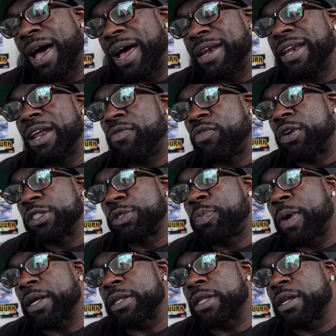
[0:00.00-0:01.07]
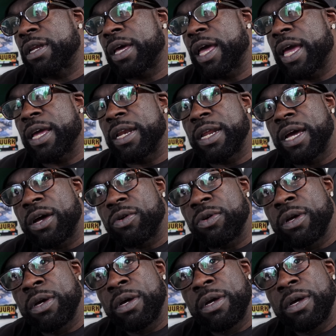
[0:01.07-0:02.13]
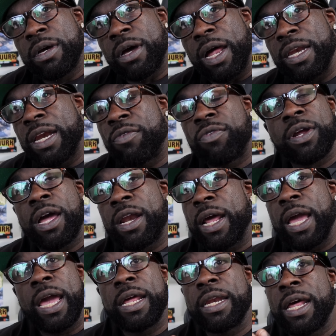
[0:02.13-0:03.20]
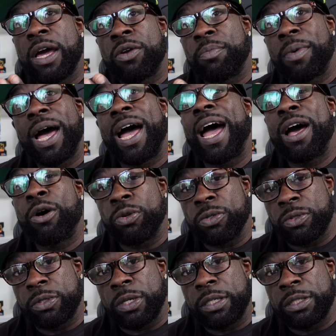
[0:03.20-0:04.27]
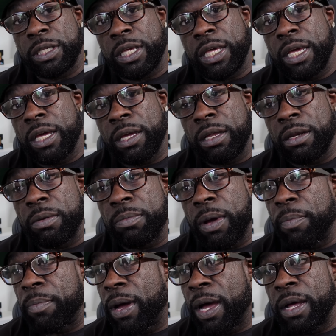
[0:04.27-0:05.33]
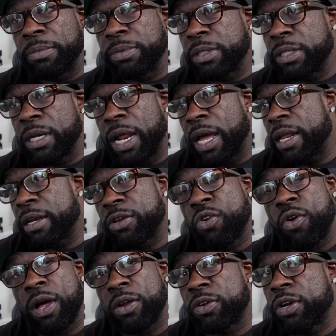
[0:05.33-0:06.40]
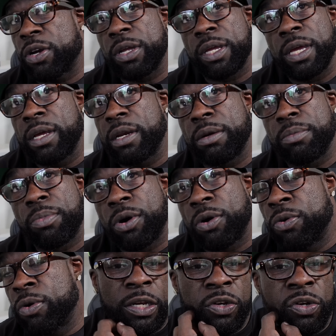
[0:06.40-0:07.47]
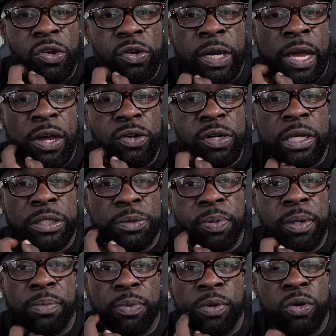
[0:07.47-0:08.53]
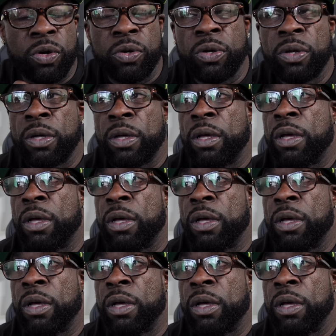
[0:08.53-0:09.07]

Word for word: I never expected a handout. I never got a handout in my house as a kid. My mom said I had to go out there and get it, bro. You know, nowadays people,